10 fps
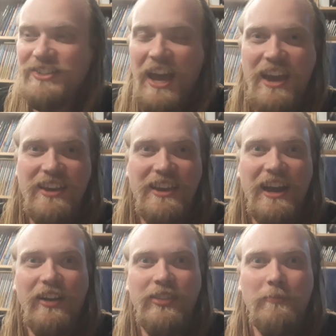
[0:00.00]
taking
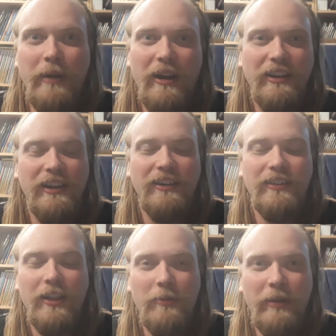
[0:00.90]
out the
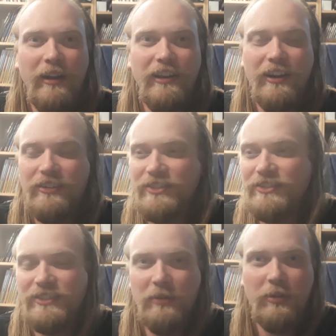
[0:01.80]
other bounty hunters.
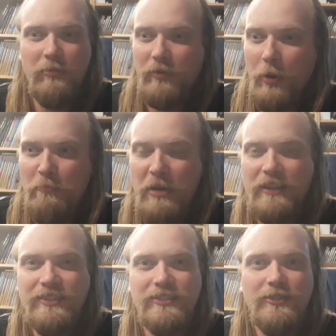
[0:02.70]
Some of them have got
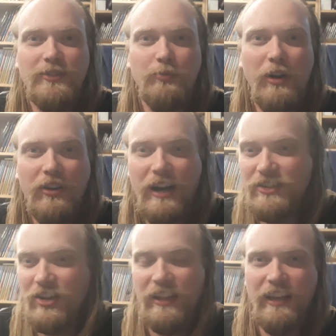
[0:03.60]
pistols. One guy's
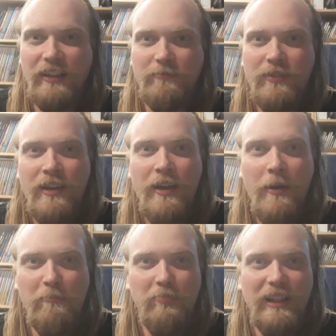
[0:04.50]
got like a
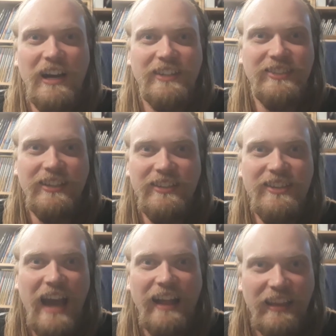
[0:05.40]
blaster
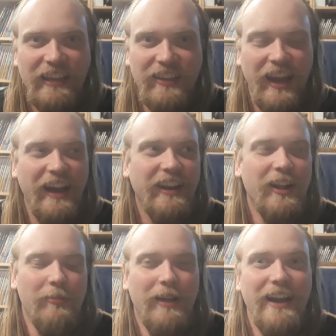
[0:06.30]
Gatling cannon.
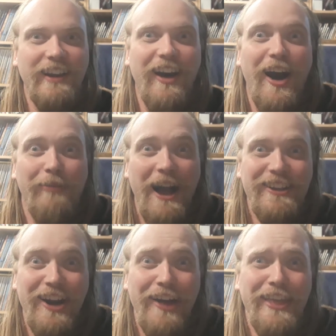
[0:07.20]
I'm like, oh my
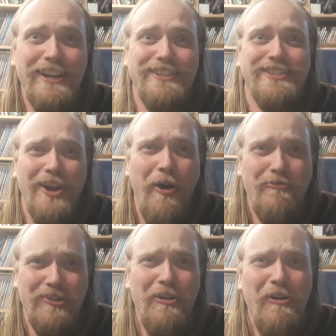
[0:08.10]
god, that is so
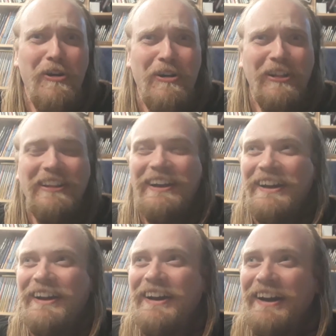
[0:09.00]
cool.
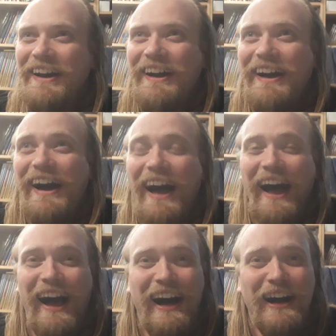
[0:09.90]

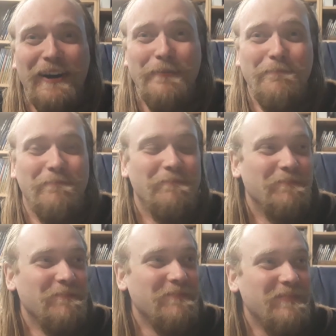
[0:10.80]
Um,
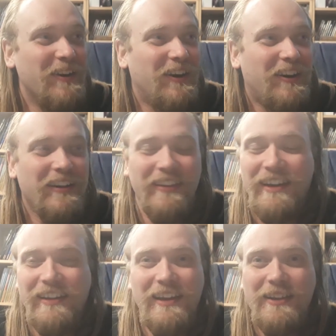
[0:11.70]

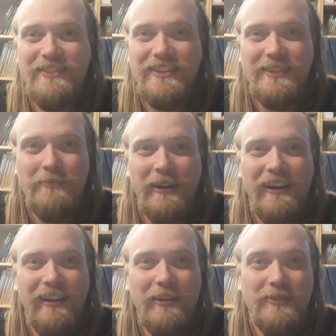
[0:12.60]
it just
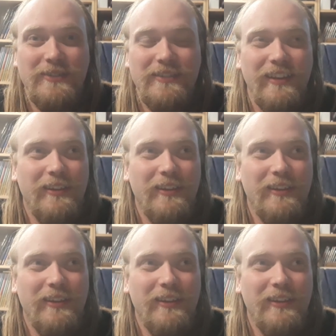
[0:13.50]
about it was